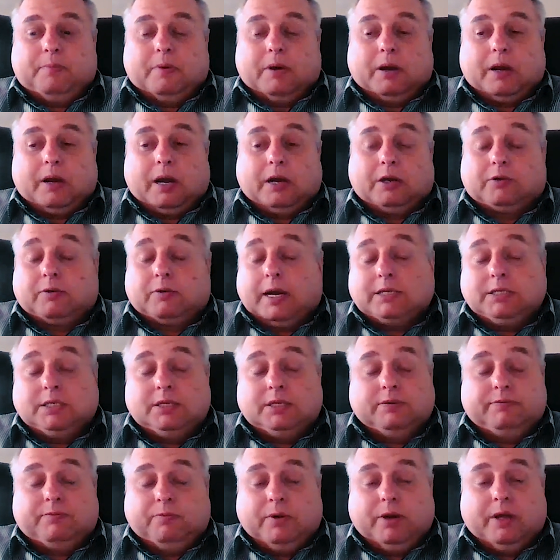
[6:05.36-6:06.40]

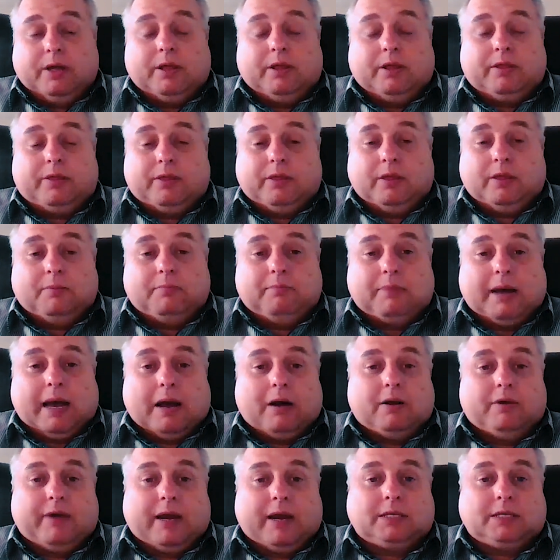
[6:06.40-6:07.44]
aggressive with the
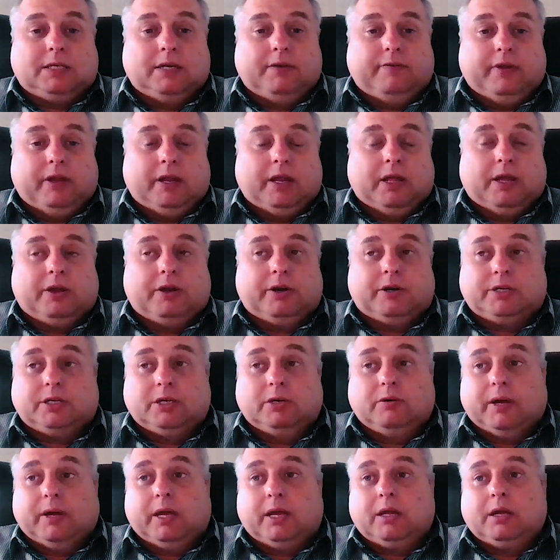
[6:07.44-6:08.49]
amount of activity that you're
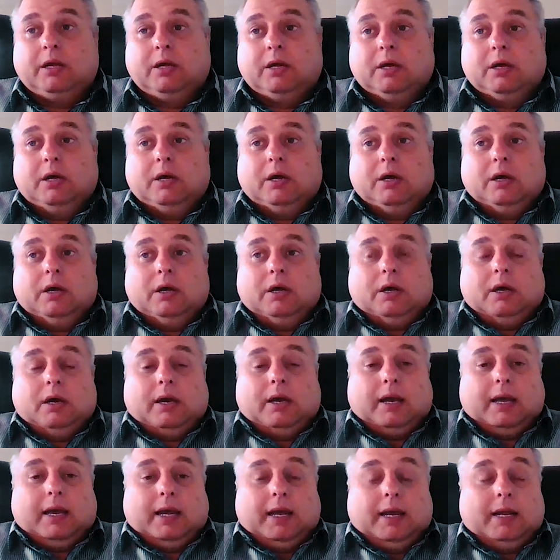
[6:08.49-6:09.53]
doing.
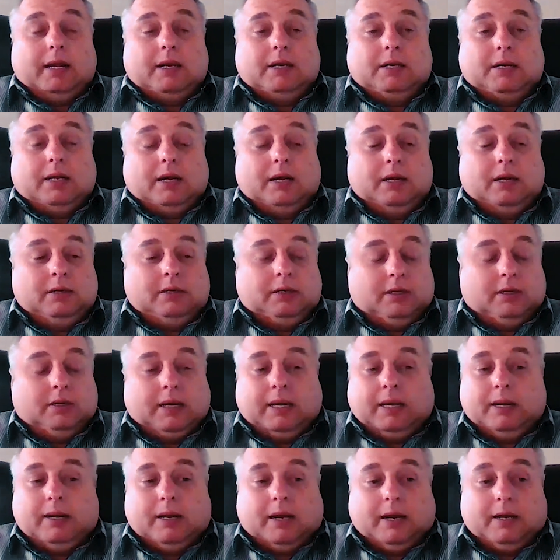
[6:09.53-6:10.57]
And
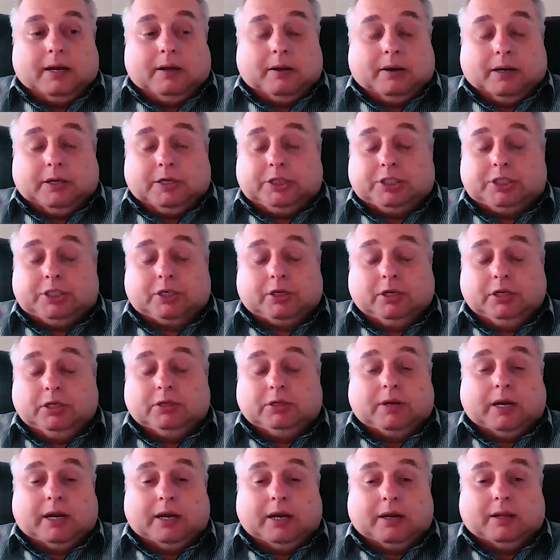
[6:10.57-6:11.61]
I assure
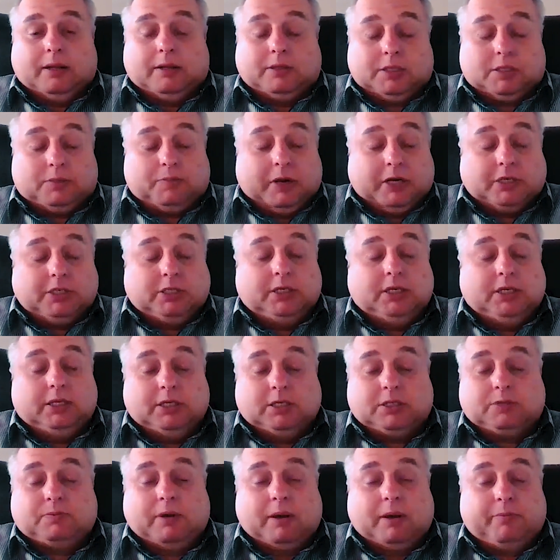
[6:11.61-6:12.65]
you, especially in
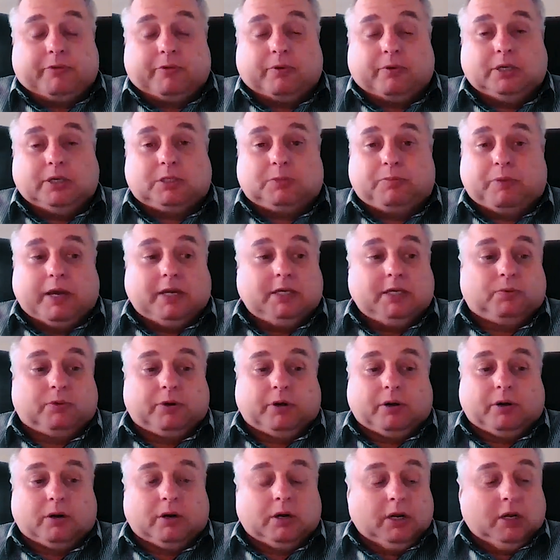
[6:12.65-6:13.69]
this Web3 space
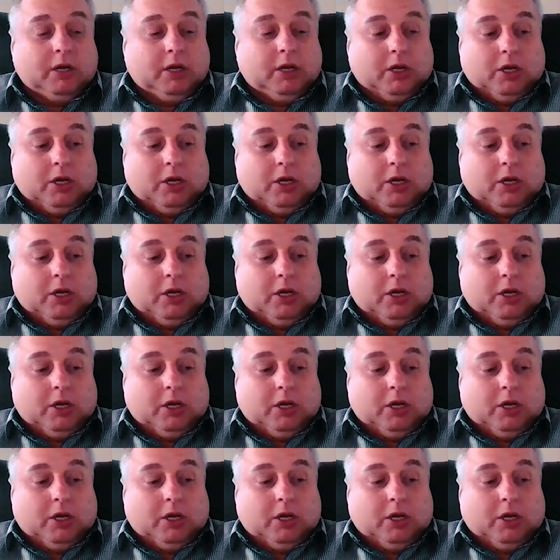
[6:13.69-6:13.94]
where